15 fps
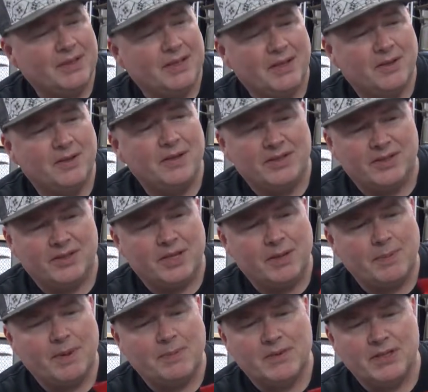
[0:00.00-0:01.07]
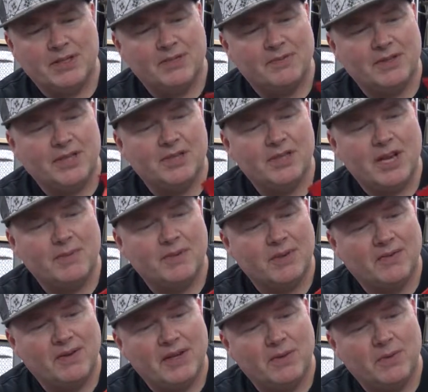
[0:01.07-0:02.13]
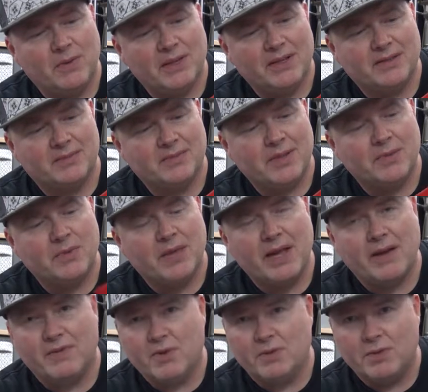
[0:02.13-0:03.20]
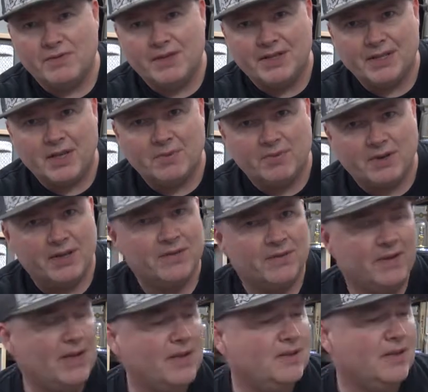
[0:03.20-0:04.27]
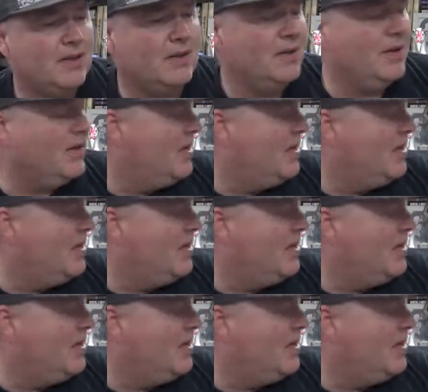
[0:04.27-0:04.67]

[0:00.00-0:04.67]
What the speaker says: including shipping, which is really cheap. I think normally it's double that the normal retail price for that, so